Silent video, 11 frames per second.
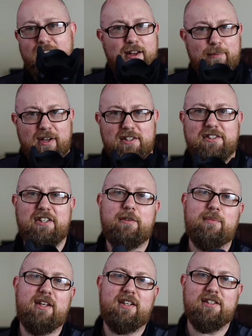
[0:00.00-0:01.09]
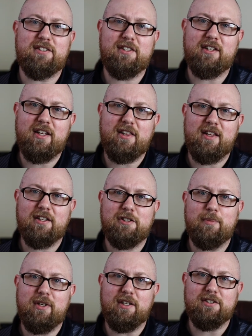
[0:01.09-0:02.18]
that might seem like a silly thing to
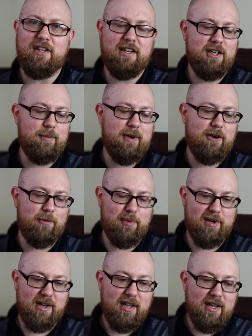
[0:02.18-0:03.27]
be excited about, but